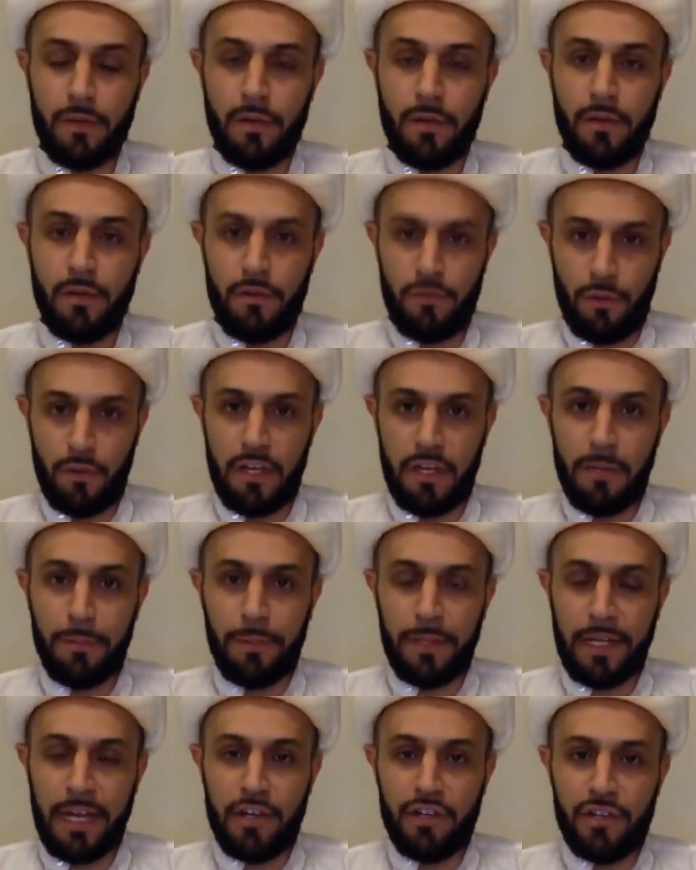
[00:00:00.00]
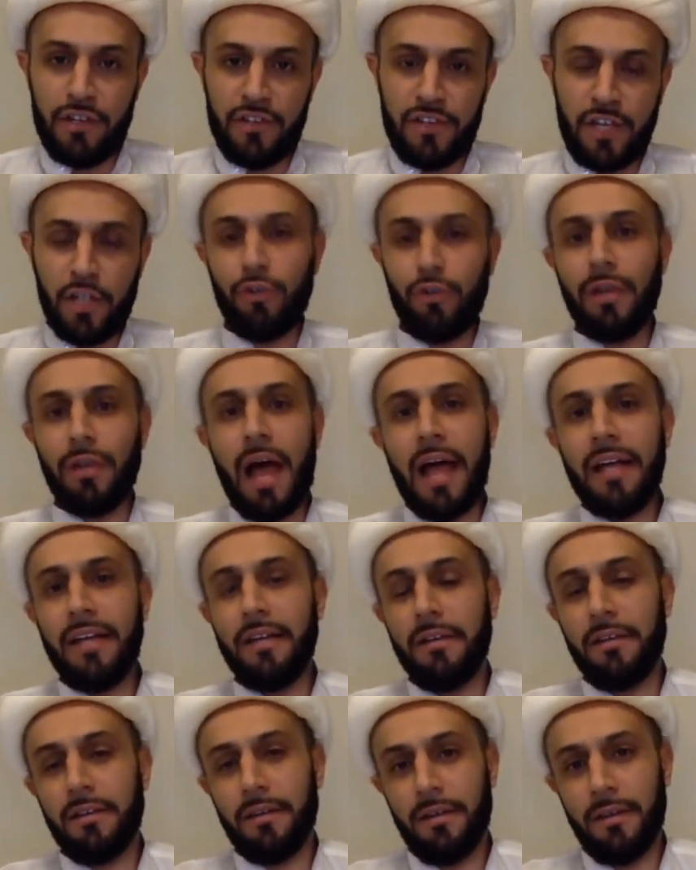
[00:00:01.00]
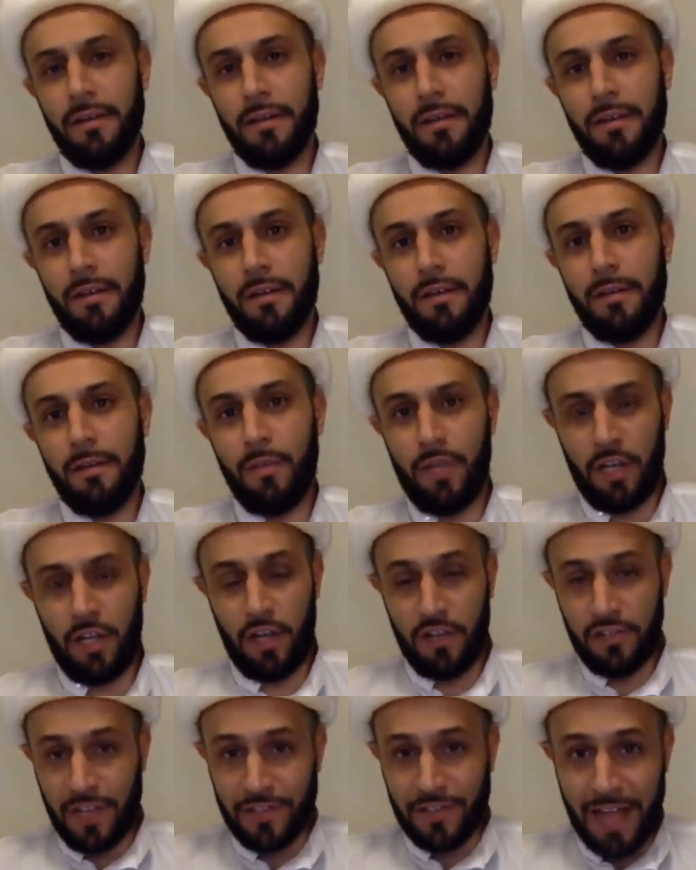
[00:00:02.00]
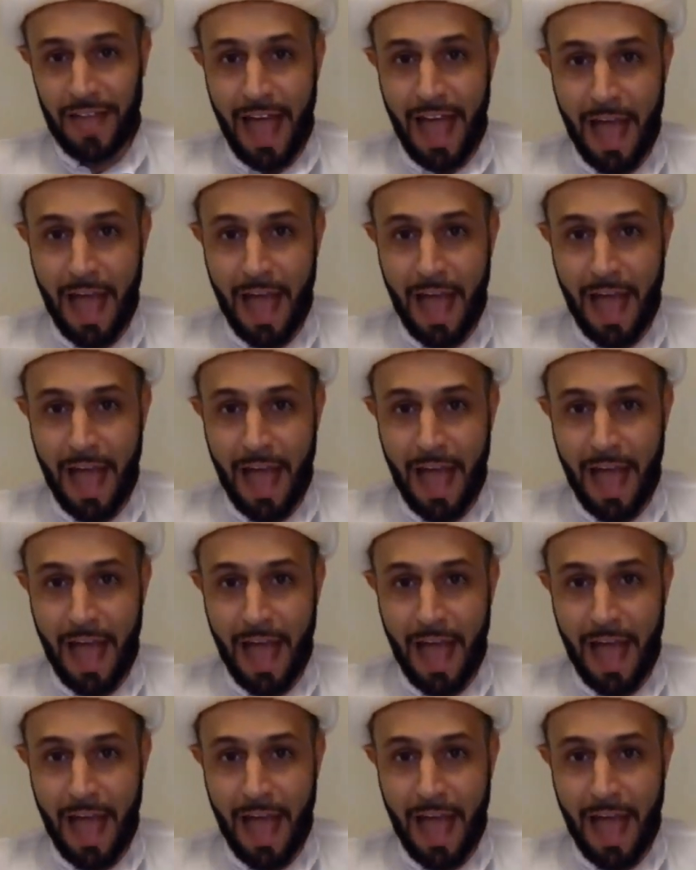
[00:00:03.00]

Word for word: So the implication is that you're lying because that's not